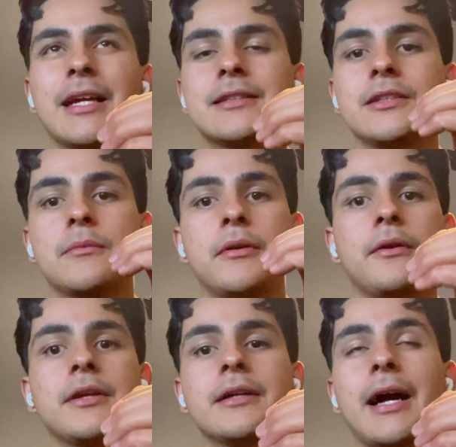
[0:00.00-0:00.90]
get the
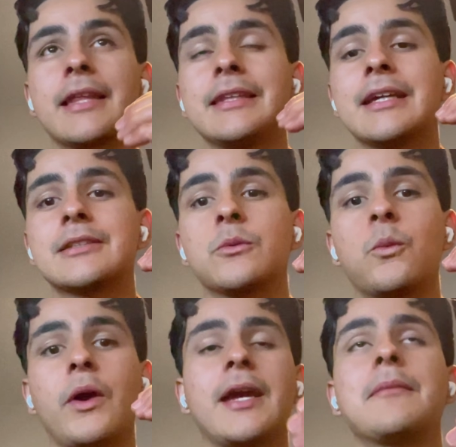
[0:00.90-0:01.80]
Neburia. I think it's
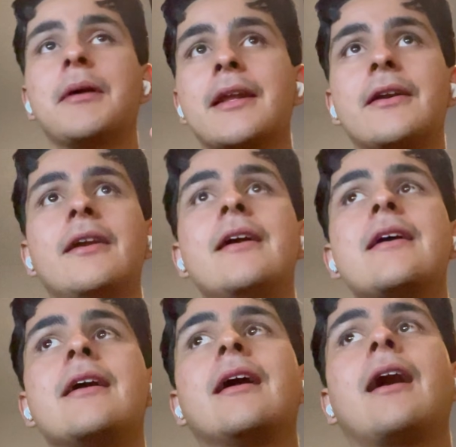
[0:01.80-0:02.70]
way better
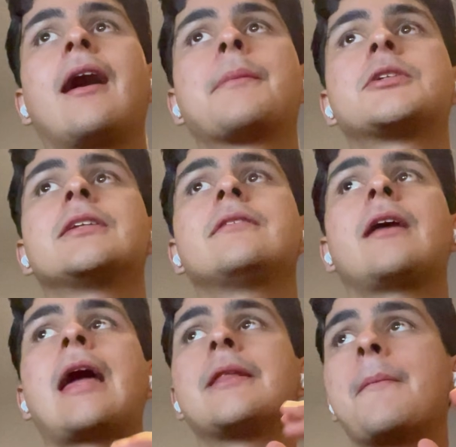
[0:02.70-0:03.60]
option
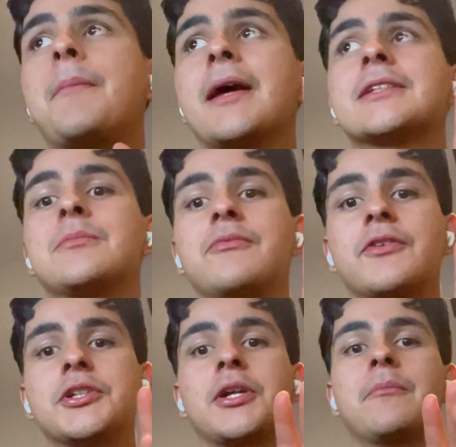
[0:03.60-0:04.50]
and the best
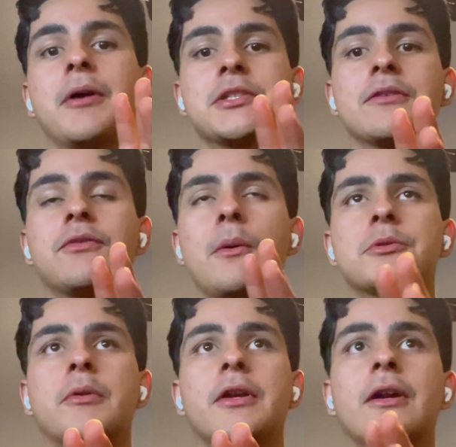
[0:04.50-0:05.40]
for sure budget foam
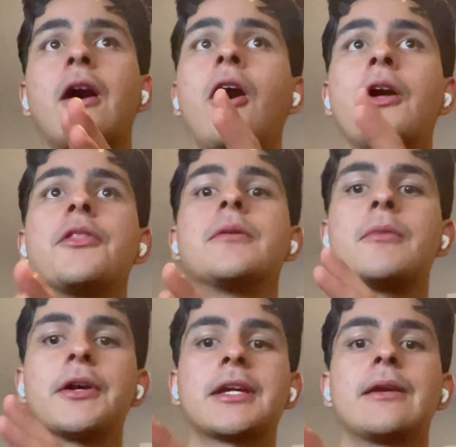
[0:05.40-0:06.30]
sprayer on the
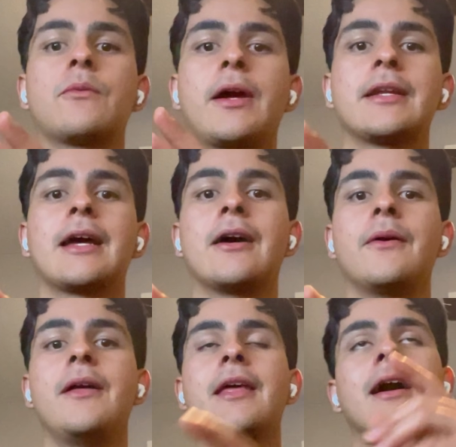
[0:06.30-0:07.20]
market right
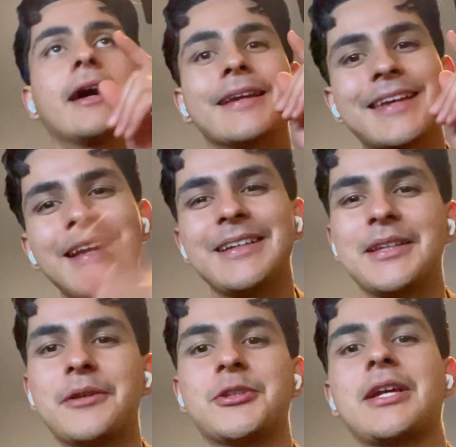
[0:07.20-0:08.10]
now. Again,
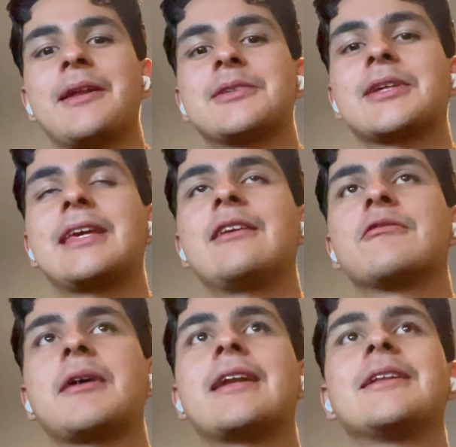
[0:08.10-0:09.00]
another shout out to
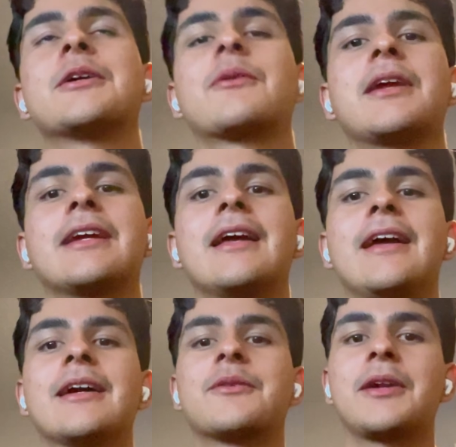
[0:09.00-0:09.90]
Keeve, man. Another great
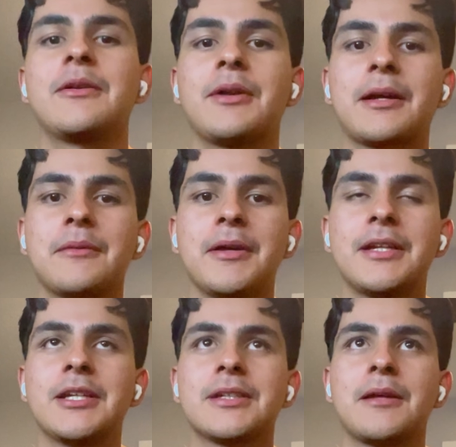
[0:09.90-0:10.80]

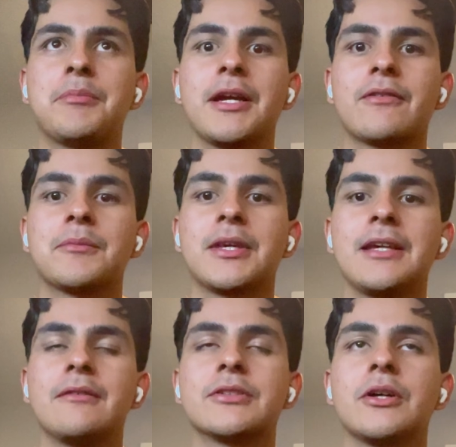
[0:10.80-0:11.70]
recommendation and pick from
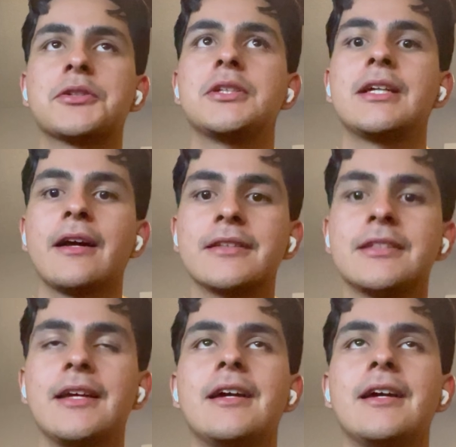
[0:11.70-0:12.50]
Keeve. So I'll see you guys,